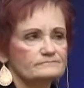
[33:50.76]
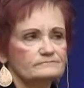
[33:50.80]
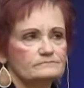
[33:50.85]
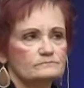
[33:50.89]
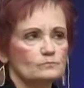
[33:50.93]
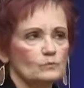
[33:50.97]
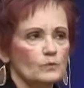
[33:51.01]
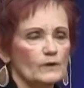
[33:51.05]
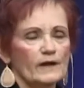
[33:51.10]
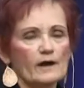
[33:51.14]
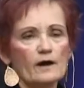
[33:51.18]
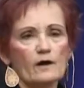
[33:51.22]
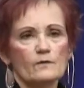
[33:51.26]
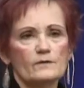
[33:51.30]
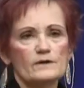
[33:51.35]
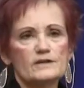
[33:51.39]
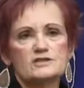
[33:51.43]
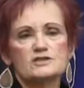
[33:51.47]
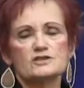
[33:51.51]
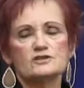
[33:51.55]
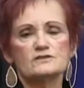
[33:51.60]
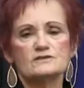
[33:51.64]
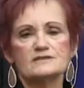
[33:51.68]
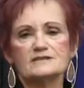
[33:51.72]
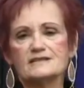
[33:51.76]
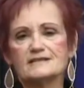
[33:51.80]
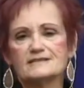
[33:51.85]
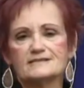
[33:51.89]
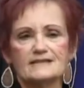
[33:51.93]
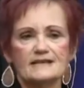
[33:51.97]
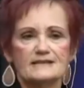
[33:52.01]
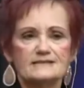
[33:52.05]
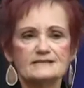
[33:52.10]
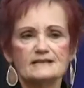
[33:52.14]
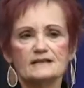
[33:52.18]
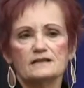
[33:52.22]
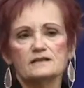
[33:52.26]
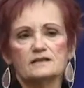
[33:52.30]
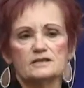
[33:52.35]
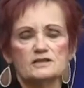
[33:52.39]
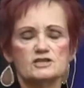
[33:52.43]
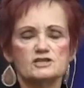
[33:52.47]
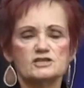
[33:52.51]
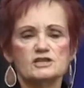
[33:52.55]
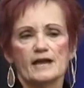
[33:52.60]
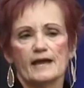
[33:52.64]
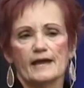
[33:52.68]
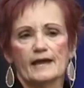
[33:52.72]
We always use this as a
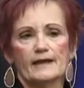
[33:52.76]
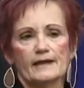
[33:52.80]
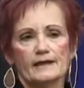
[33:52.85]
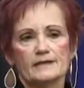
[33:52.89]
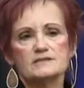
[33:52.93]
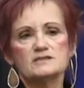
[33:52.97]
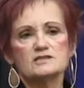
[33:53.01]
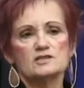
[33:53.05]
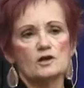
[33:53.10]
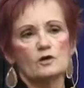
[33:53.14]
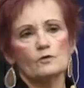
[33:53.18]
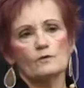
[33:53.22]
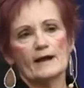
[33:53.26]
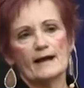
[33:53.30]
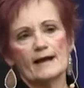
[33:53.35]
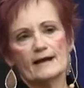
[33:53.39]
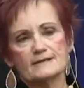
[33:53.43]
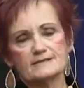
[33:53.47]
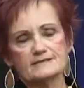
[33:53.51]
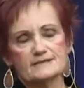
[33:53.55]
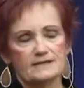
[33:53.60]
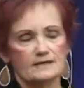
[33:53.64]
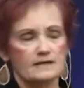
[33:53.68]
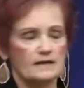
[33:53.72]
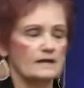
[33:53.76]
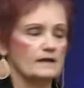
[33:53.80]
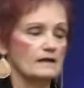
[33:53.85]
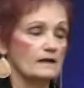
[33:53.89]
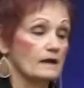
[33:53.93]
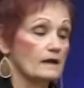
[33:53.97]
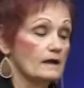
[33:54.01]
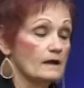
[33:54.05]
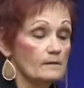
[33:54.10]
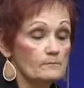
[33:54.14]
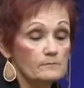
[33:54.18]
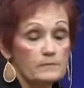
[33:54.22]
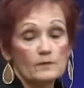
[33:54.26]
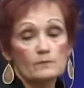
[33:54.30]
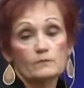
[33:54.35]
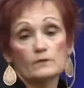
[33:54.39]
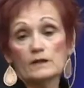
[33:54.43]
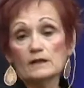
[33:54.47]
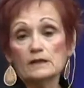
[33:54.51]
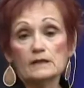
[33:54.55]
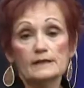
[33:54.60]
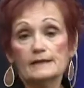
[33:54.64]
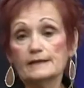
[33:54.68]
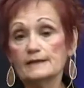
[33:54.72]
cliche, it's no accident, but
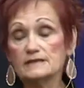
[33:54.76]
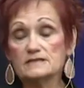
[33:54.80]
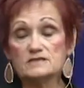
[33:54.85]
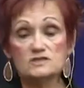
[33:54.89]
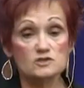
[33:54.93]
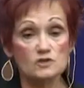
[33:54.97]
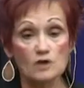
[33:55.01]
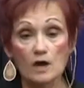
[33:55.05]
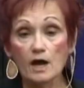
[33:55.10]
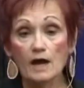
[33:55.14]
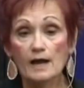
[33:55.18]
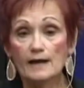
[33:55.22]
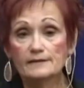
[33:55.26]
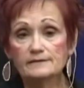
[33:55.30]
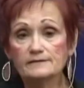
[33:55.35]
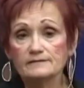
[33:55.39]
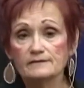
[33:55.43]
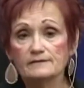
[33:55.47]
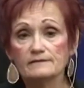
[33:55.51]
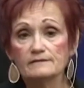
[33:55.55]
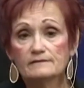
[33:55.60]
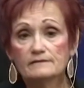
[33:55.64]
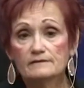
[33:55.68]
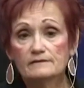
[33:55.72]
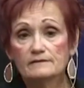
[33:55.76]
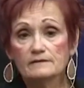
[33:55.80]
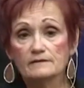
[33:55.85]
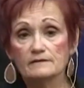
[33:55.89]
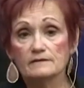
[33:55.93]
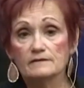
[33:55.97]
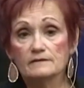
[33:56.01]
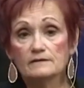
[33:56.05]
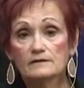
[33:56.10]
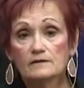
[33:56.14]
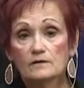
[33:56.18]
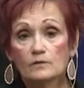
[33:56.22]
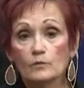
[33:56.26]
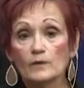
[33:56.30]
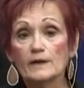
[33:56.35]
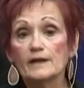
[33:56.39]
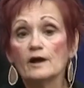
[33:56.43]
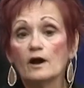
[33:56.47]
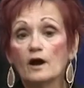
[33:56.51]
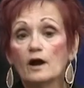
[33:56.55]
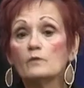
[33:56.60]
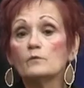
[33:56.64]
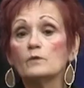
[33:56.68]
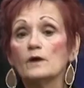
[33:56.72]
really it's not. We
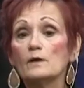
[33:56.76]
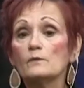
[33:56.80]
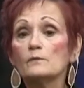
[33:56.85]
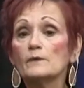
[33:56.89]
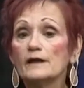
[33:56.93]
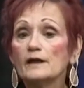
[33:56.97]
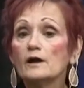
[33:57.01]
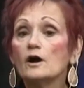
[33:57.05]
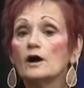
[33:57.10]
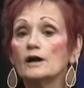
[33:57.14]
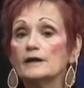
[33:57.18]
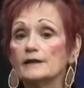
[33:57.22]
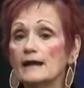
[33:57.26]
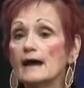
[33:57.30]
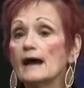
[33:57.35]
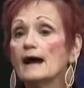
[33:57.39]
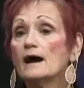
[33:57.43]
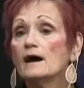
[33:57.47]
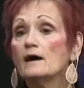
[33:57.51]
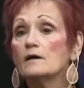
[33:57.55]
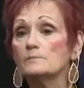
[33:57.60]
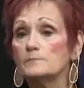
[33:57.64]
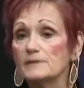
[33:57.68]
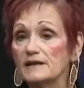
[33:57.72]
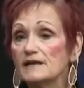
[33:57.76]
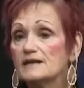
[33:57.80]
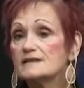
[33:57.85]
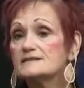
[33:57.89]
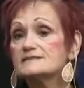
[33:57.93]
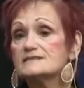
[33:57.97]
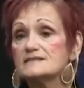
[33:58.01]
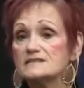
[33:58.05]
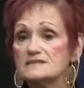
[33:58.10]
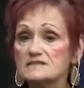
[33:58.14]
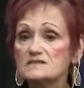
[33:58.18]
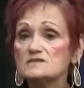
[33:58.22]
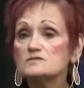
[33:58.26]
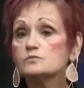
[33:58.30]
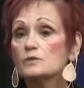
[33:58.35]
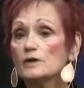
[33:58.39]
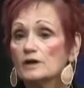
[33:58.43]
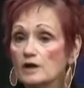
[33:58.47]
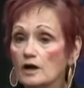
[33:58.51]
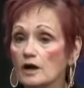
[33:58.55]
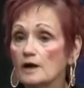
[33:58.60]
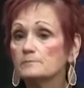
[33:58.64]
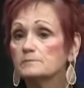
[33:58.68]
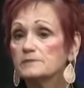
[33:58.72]
are where we are now because this is where
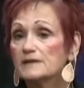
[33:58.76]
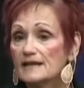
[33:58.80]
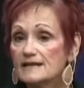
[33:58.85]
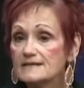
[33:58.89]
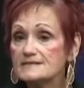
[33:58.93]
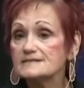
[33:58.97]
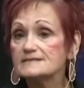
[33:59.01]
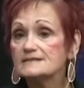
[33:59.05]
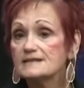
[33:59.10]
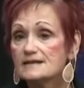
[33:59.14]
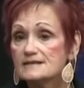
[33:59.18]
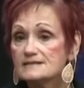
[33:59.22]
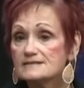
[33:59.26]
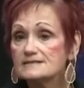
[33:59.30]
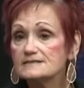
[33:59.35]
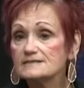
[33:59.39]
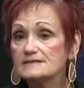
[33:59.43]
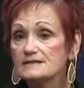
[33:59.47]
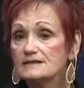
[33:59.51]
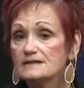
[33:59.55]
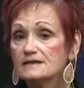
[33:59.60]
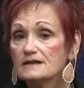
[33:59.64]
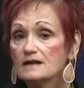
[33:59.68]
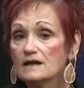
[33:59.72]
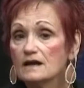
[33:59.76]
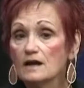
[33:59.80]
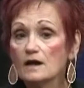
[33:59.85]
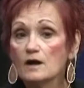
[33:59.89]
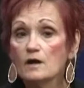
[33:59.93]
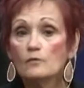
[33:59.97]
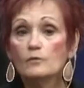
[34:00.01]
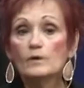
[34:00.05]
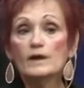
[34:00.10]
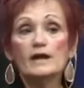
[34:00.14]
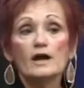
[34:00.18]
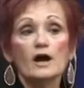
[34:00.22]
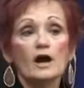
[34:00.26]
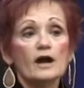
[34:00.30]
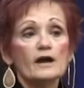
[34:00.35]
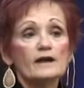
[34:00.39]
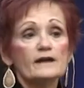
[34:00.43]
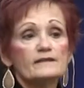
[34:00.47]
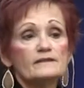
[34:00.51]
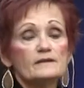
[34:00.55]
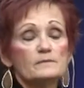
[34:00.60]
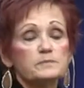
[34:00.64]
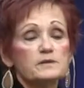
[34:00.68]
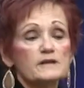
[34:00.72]
God placed us. We are
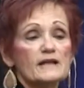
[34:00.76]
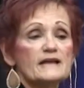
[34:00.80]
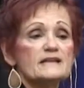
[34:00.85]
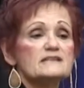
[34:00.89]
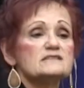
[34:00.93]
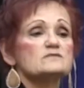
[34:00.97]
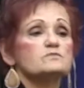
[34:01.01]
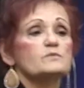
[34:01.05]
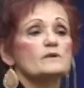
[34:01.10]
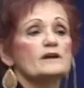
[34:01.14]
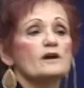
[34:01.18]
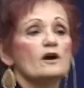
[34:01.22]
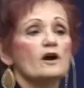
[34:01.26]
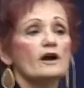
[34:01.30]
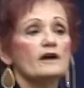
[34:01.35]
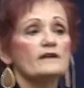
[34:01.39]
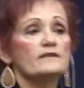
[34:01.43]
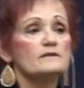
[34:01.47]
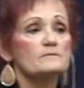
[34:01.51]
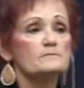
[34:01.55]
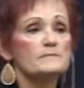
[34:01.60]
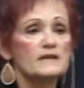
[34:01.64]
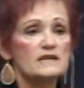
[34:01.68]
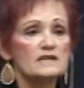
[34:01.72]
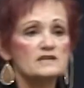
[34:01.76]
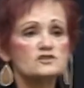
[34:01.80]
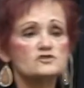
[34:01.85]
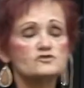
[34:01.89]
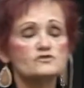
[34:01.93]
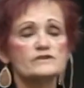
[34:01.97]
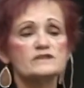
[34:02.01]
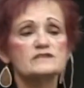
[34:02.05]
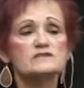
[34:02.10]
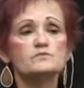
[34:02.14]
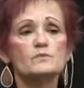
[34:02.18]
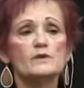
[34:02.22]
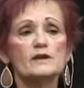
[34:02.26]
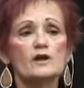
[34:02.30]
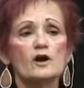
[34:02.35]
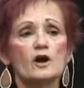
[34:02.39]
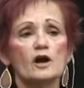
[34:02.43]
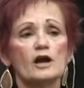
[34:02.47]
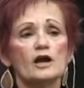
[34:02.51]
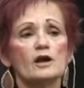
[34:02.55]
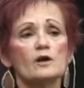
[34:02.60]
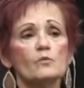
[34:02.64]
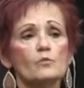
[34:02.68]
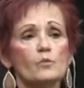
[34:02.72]
in the place we are, in the ministries we
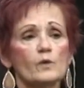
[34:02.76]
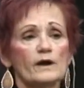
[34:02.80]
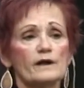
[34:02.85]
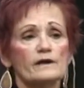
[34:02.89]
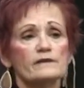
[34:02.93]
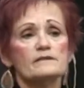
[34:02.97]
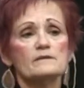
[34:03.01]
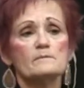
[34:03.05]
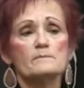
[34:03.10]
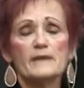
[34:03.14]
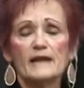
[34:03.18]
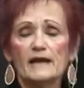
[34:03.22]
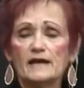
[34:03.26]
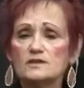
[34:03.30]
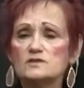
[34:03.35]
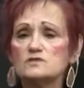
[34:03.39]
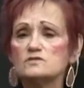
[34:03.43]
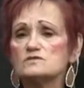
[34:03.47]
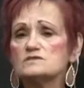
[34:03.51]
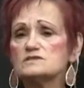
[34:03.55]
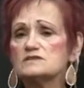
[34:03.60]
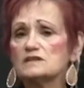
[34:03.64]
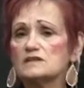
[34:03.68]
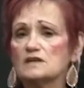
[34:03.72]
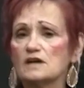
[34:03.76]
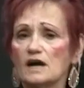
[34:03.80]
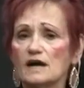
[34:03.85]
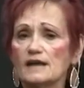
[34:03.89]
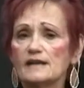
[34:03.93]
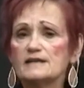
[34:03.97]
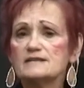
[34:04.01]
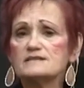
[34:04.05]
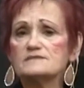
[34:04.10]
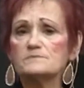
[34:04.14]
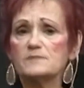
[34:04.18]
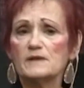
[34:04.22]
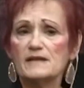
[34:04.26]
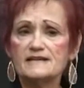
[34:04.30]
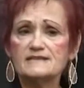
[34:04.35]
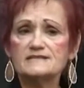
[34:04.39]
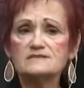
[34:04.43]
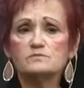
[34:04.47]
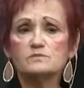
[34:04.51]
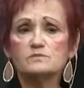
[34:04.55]
are, wearing the mantles that God has placed